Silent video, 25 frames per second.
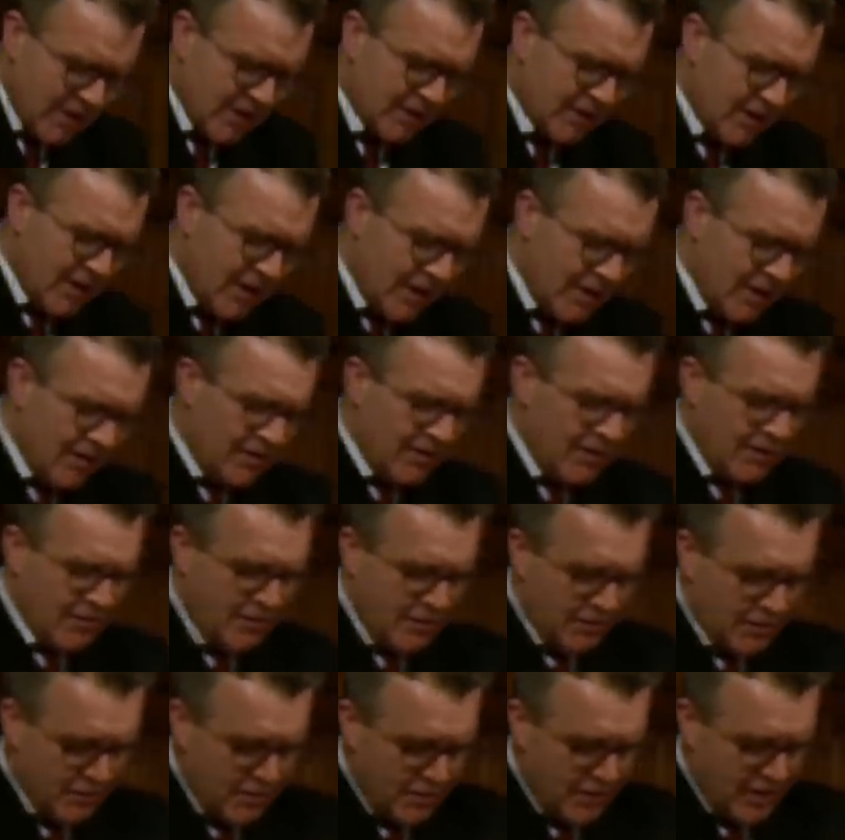And Keith, you
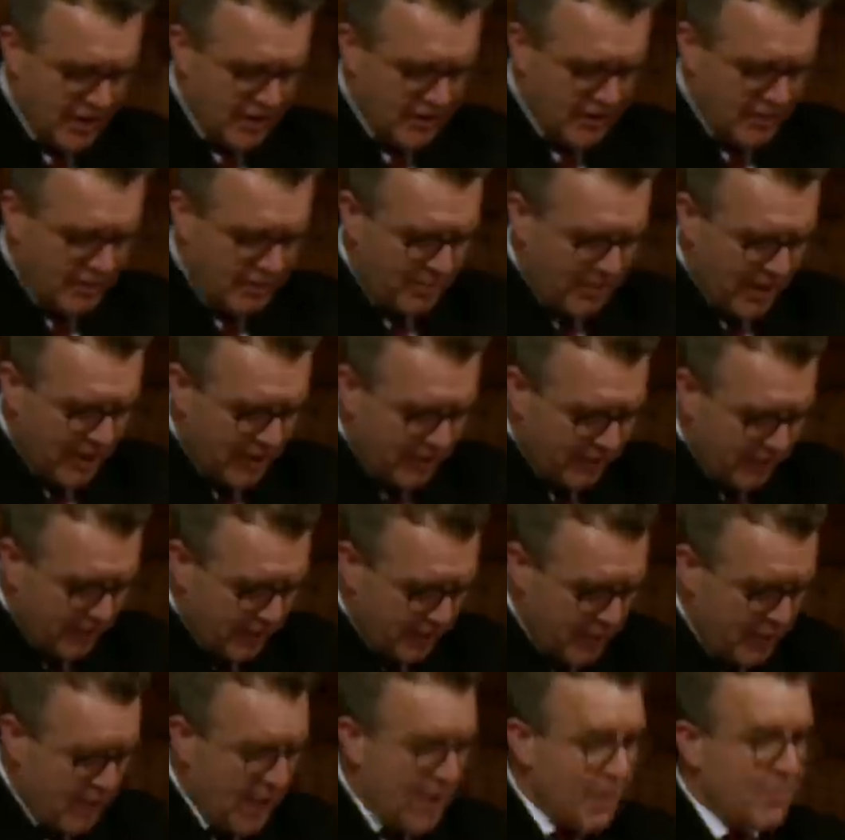talk about your bad
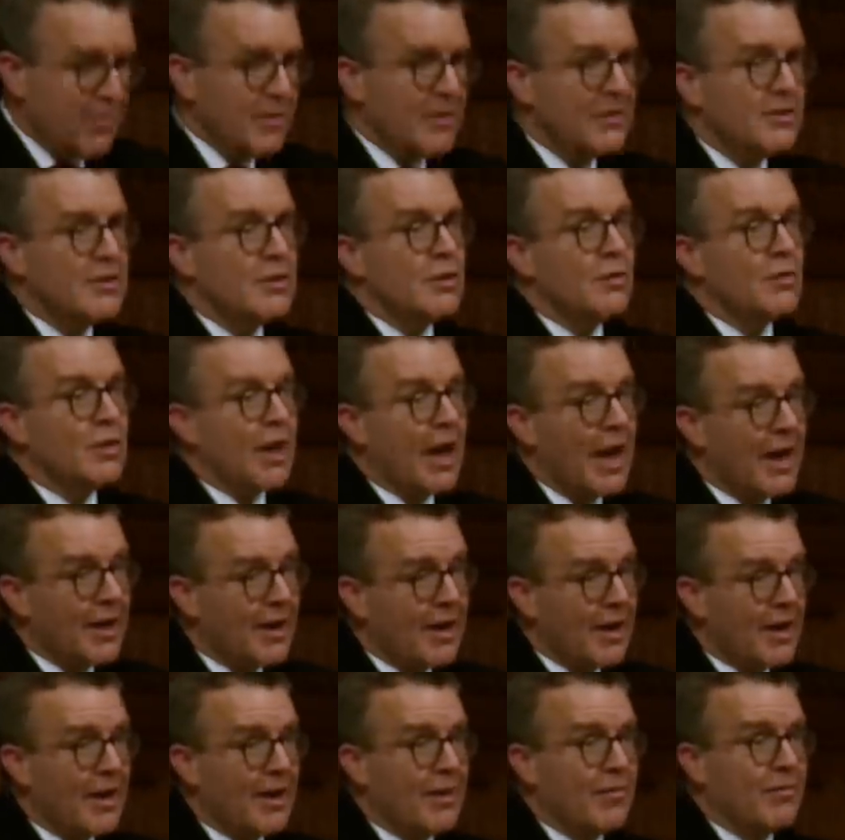food habits. You can
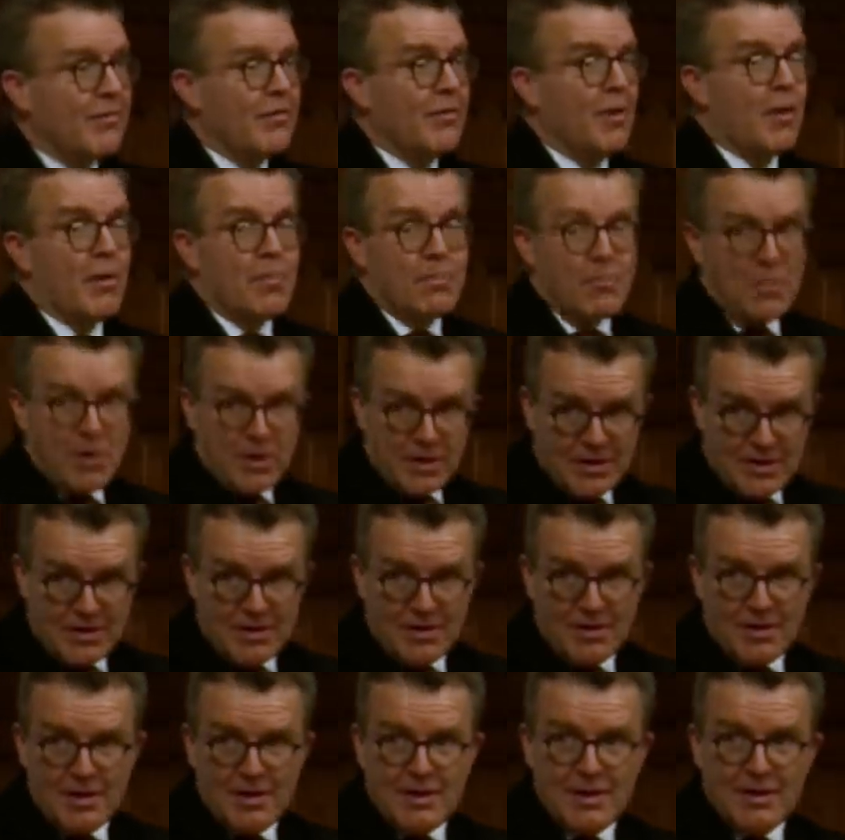have on my
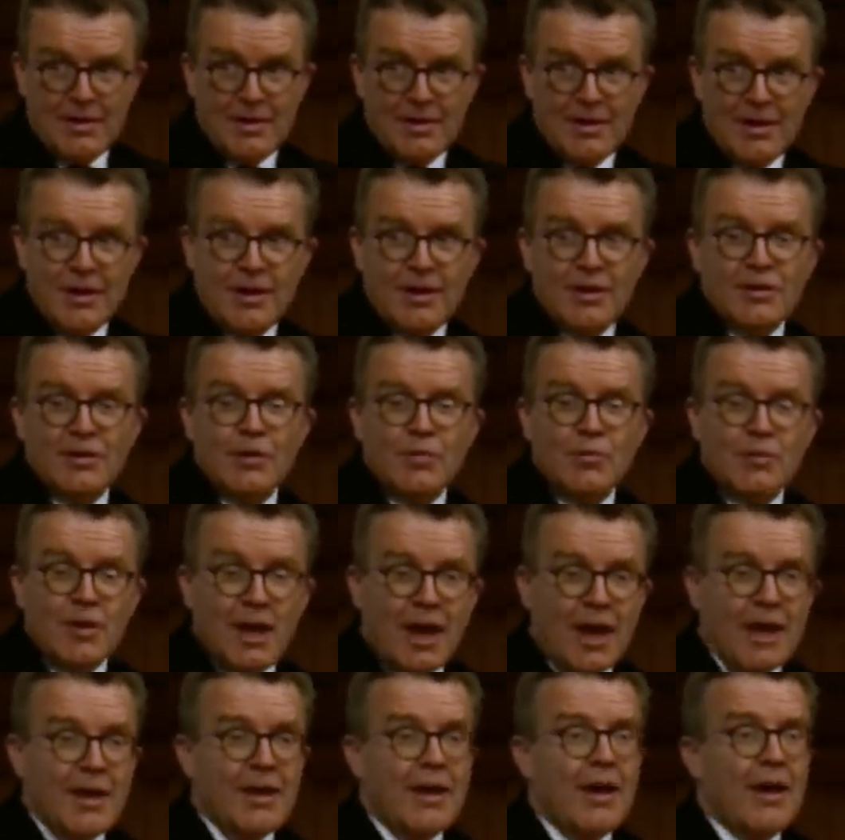diet you
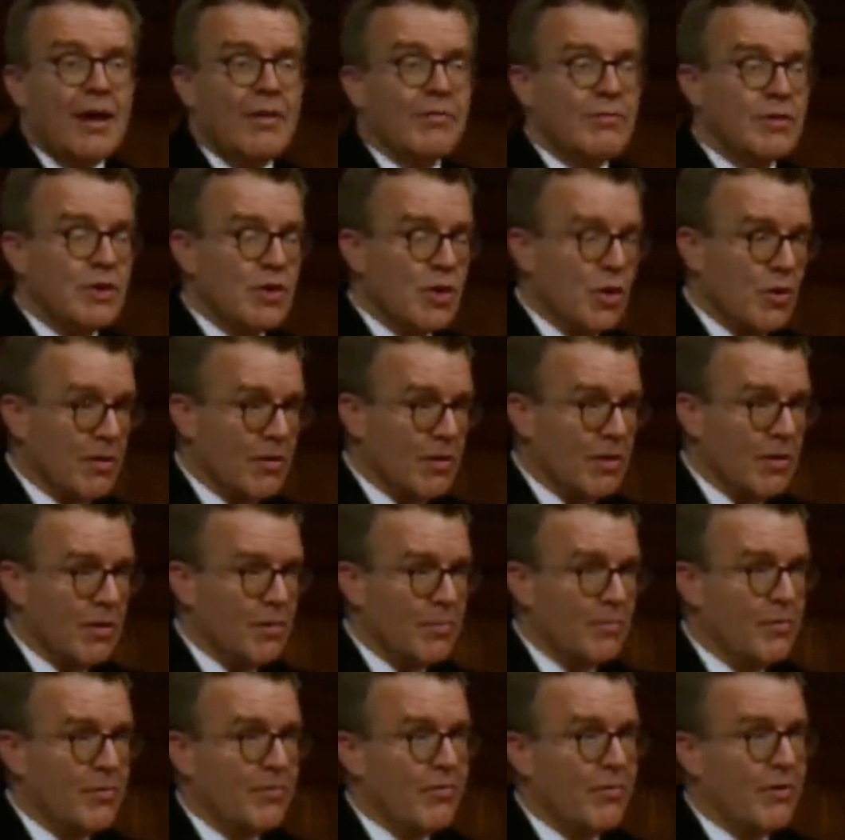can have
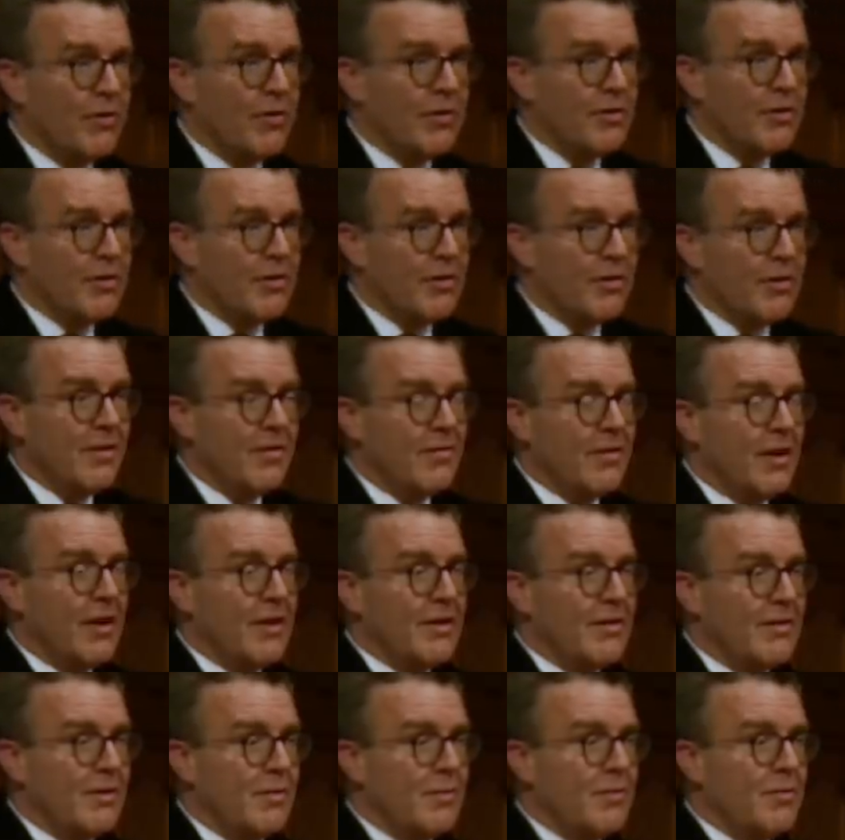chocolate, provided it is
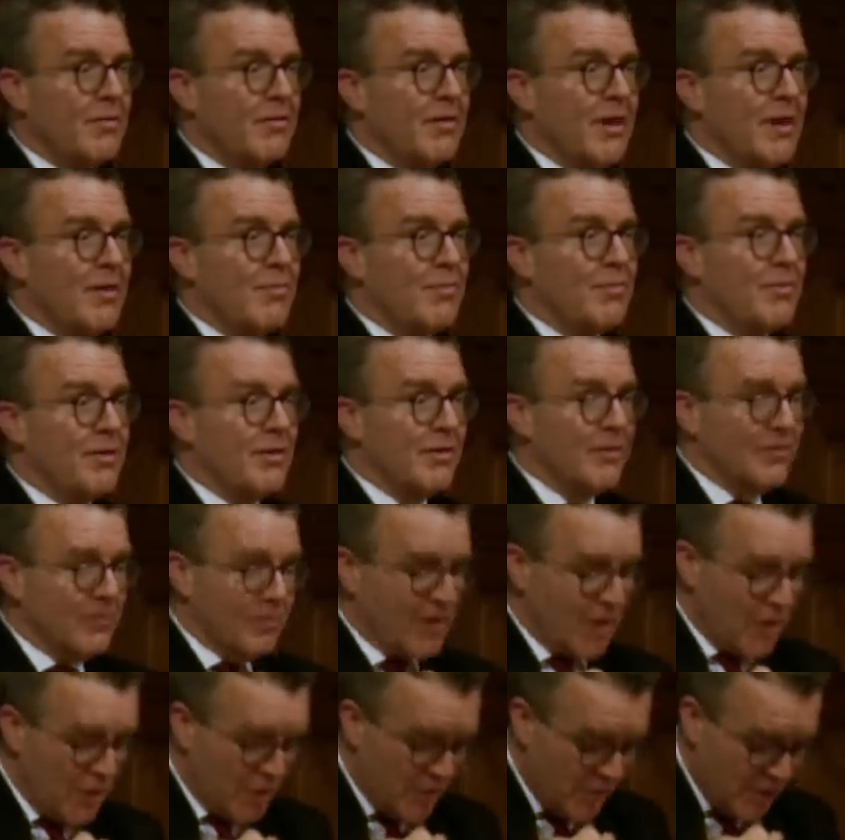80% plus
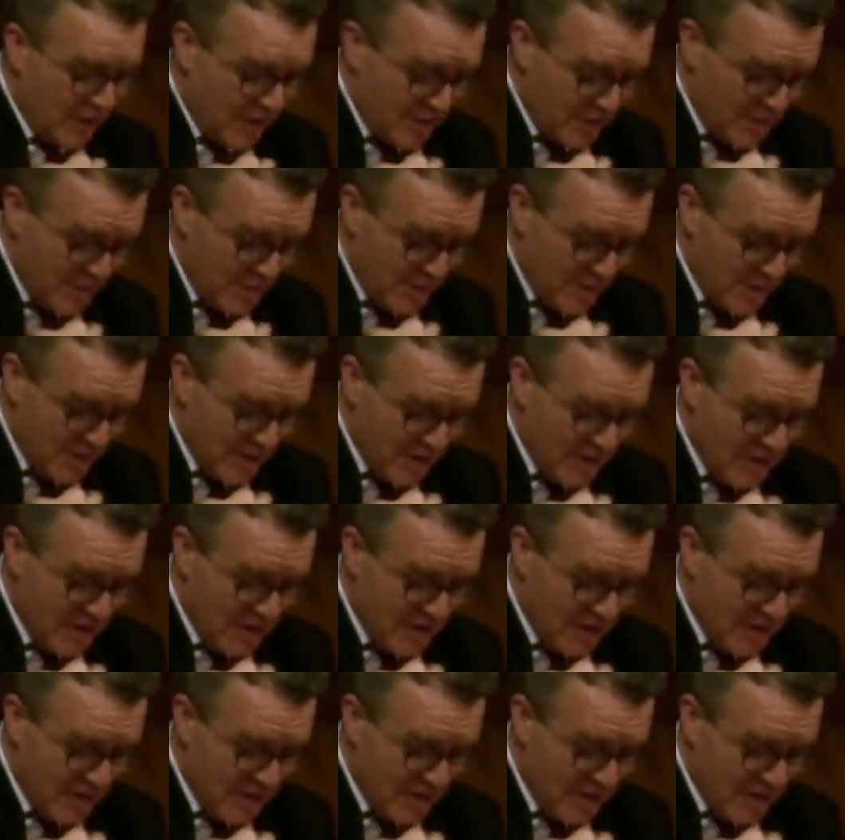cocoa.